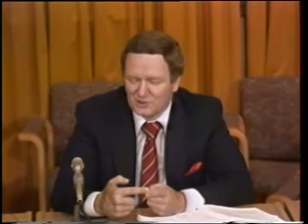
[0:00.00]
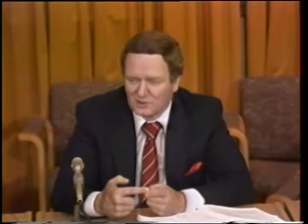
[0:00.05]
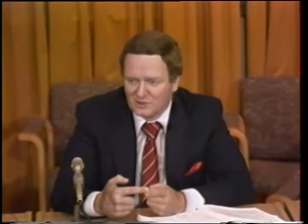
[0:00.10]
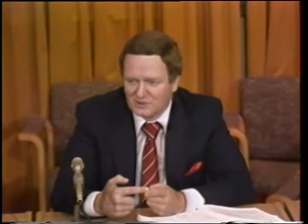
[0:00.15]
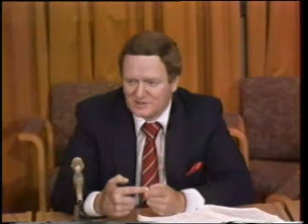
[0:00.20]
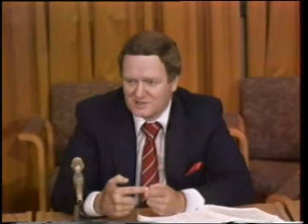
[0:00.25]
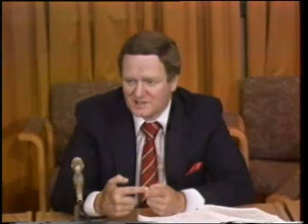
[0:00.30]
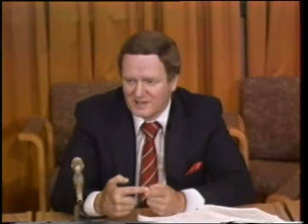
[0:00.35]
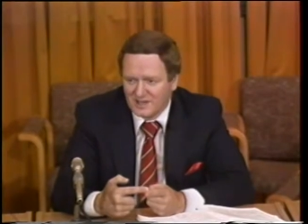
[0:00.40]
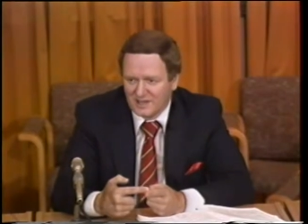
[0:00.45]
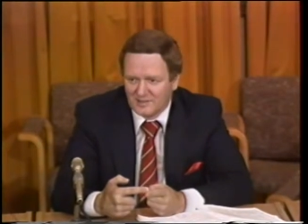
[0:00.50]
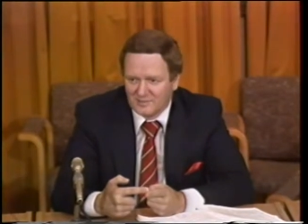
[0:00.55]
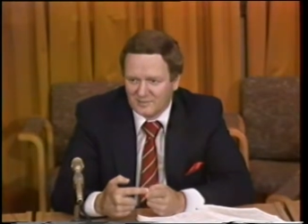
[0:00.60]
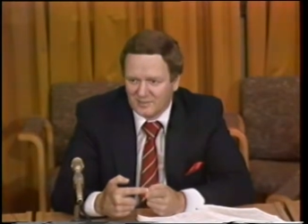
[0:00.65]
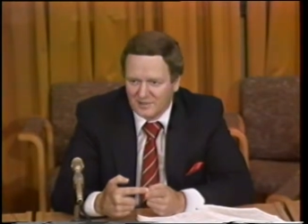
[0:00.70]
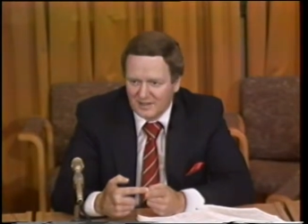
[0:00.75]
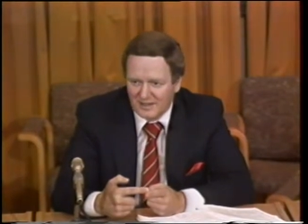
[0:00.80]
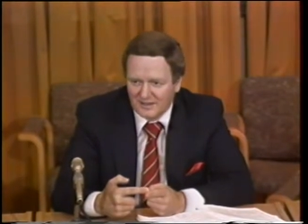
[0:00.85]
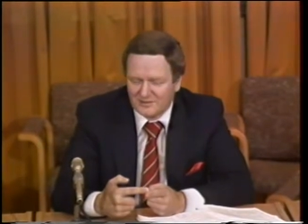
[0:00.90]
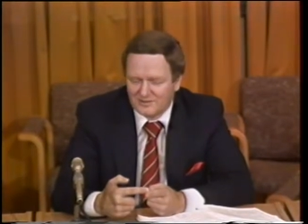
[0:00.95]
old
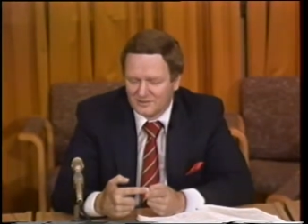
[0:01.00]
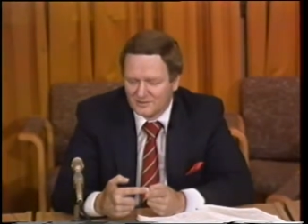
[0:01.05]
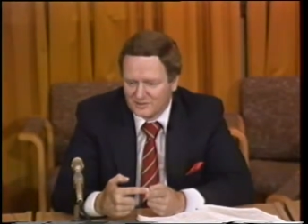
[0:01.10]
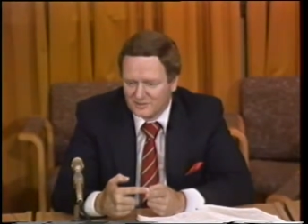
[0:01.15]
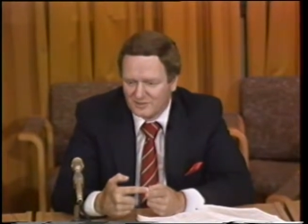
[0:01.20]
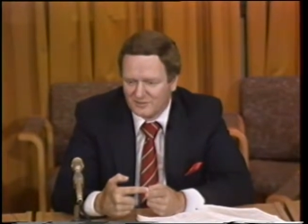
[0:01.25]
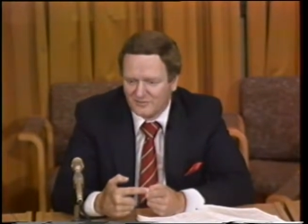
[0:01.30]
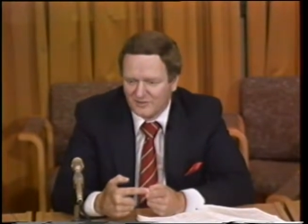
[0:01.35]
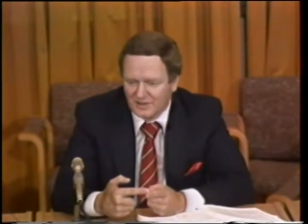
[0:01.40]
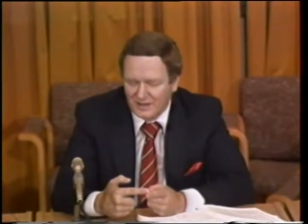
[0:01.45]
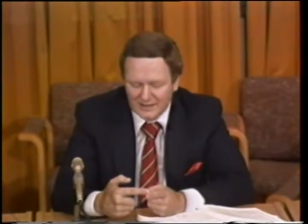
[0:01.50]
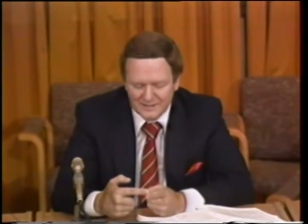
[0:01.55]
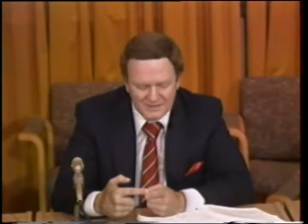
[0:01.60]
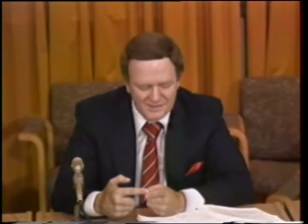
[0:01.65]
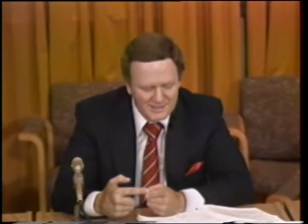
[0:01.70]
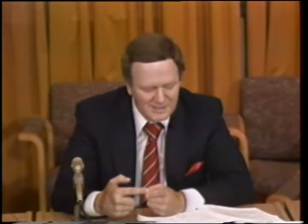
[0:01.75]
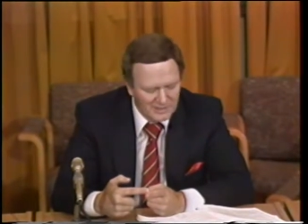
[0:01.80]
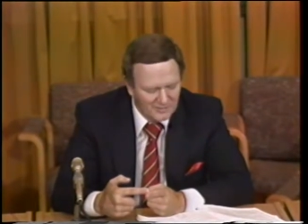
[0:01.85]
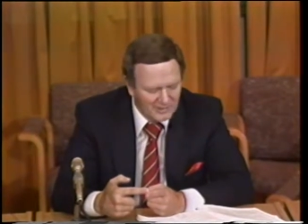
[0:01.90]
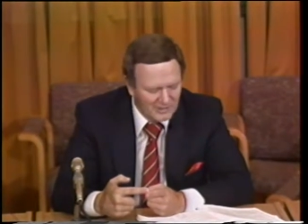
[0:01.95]
psychopath who, in fact,
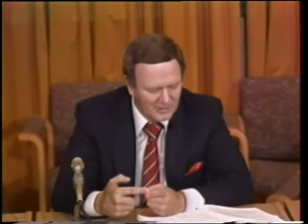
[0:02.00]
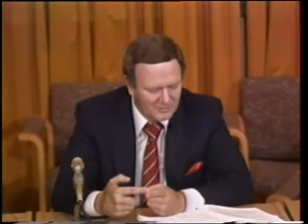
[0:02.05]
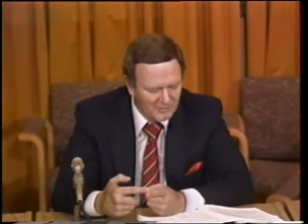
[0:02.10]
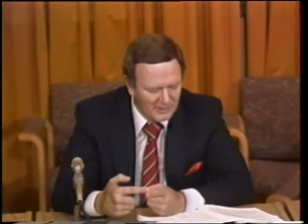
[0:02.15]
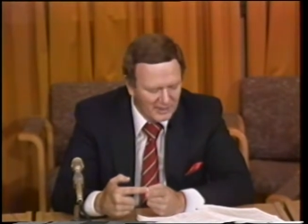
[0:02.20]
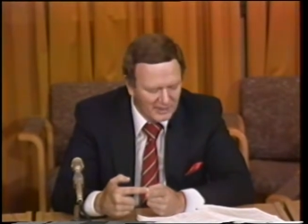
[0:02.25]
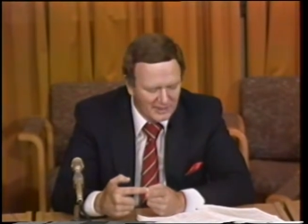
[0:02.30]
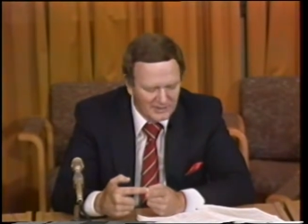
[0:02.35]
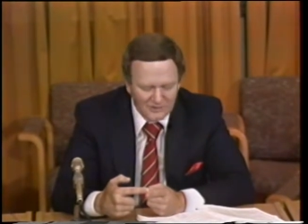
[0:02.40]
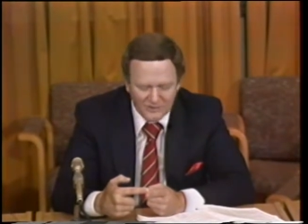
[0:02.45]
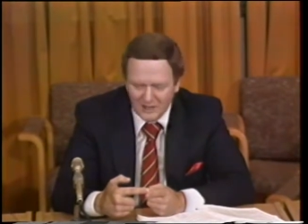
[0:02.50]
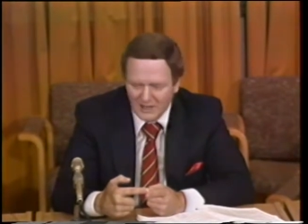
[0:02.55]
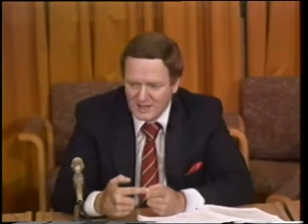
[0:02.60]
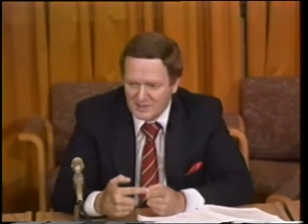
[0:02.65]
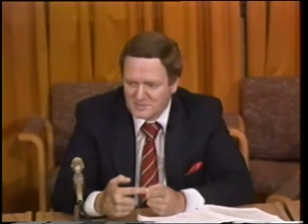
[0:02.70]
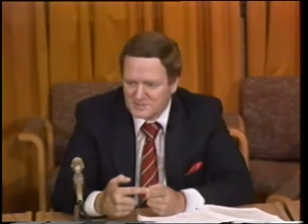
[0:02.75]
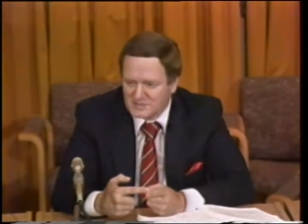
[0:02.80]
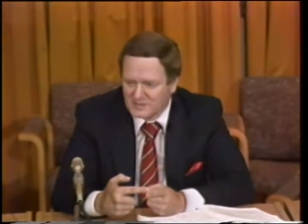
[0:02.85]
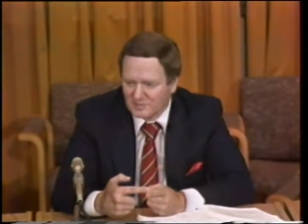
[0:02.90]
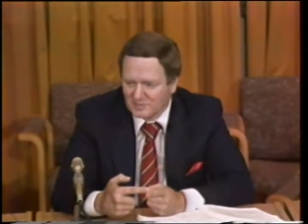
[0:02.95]
has committed many
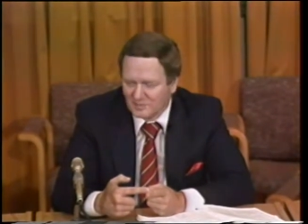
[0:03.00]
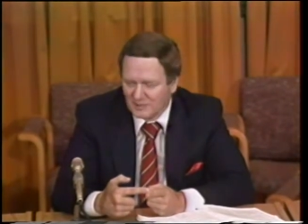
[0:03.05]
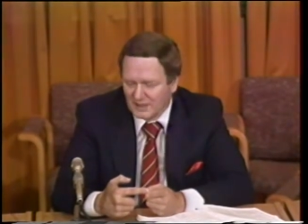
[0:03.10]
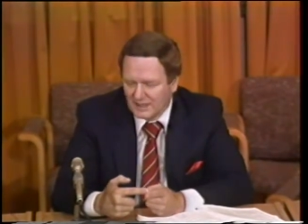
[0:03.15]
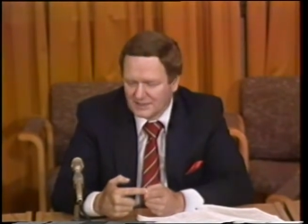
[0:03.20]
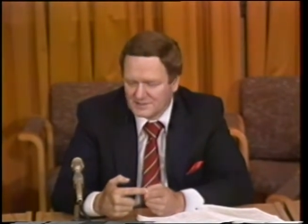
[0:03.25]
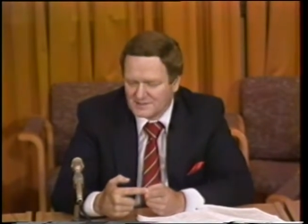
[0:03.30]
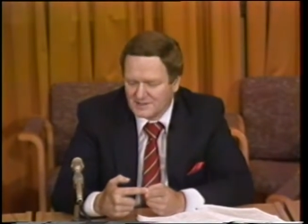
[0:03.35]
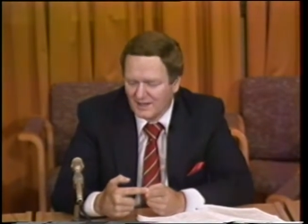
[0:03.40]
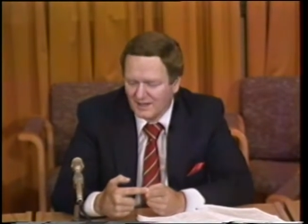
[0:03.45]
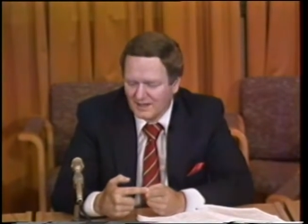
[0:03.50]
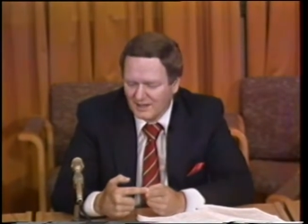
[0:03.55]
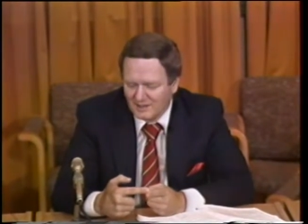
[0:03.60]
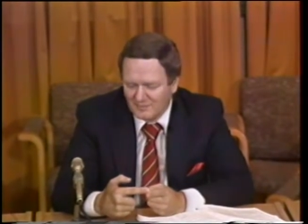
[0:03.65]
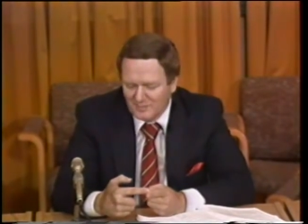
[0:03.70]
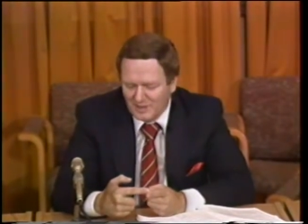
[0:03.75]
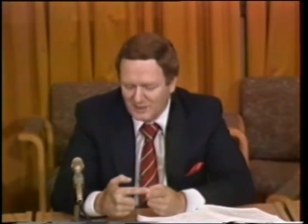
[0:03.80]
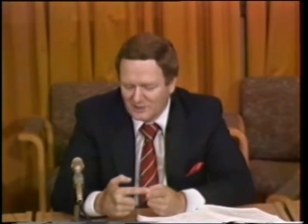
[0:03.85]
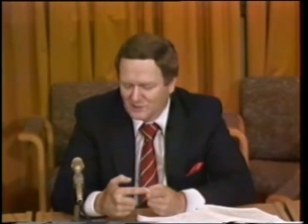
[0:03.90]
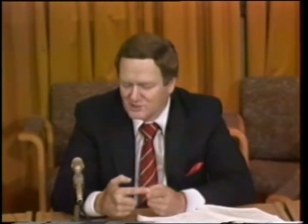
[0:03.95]
crimes in the past
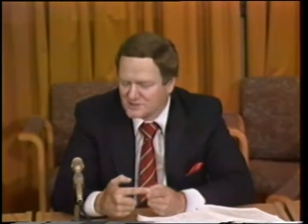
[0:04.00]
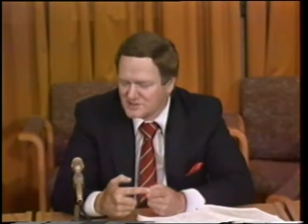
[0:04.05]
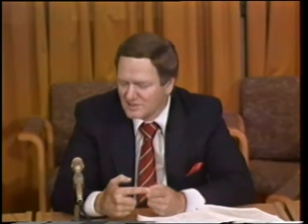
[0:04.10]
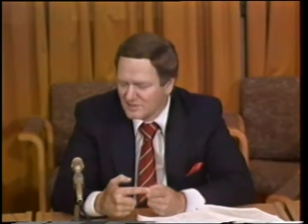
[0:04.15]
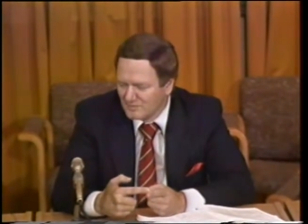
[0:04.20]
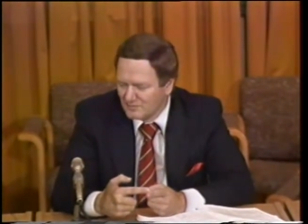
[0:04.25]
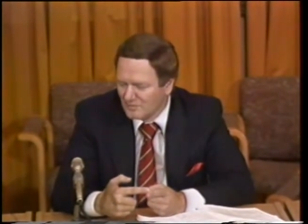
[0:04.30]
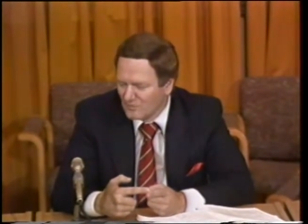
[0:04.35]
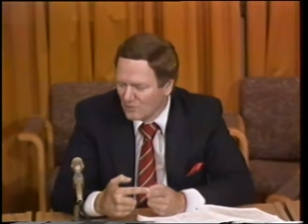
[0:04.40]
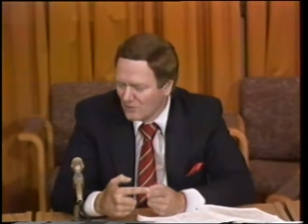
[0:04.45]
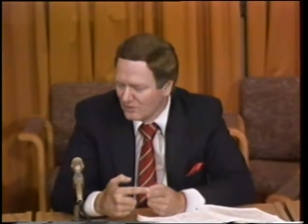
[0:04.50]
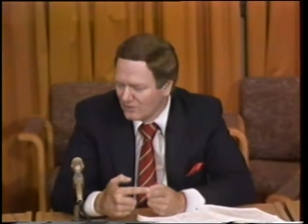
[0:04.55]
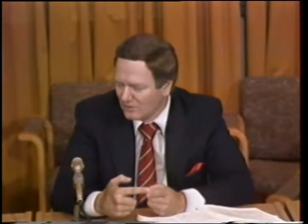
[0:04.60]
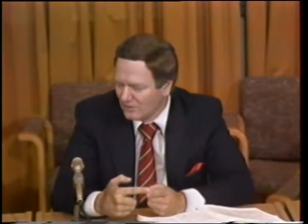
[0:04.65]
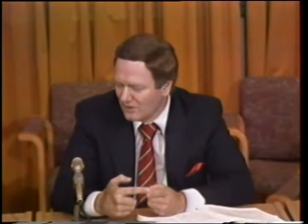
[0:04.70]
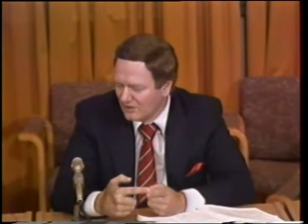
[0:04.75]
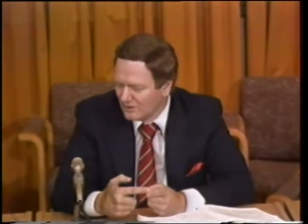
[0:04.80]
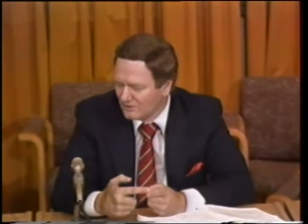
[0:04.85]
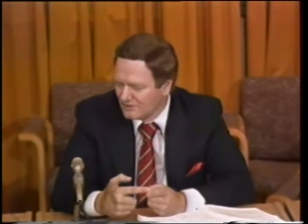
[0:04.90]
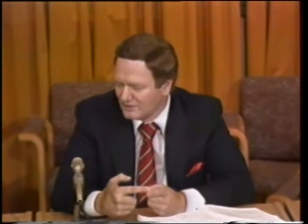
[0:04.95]
and may know some more
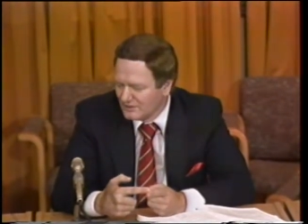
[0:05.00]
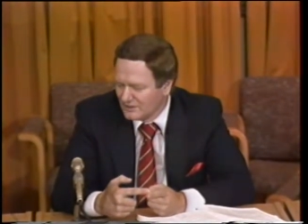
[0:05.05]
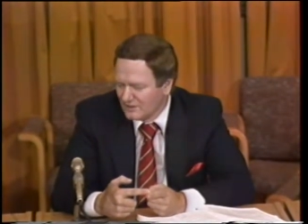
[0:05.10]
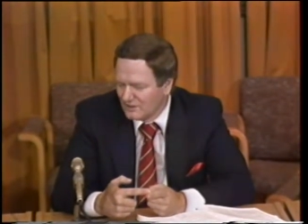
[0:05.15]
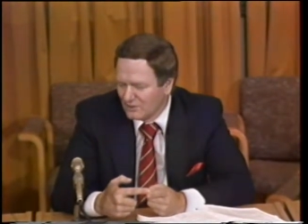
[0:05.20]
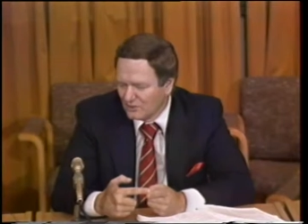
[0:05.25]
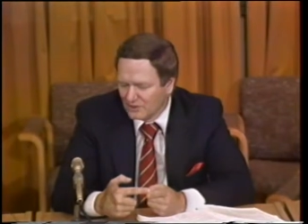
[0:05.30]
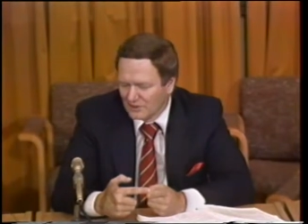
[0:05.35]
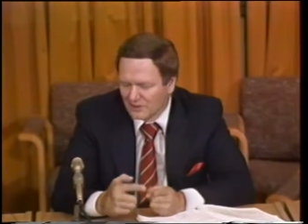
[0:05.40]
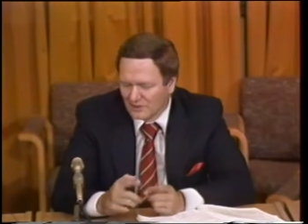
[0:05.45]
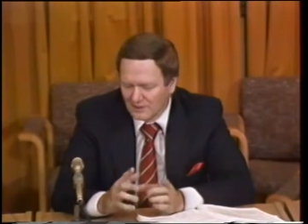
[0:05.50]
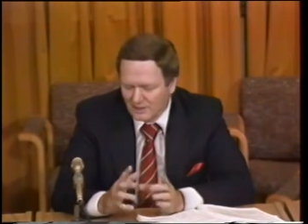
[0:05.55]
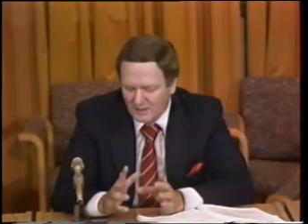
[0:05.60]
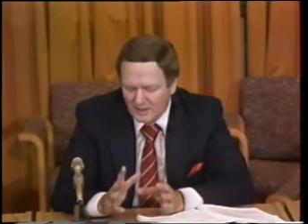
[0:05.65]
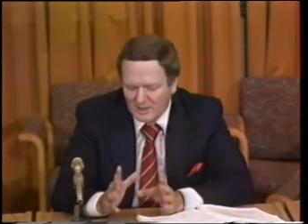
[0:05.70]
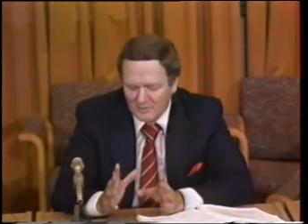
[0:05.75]
law than the lawyer.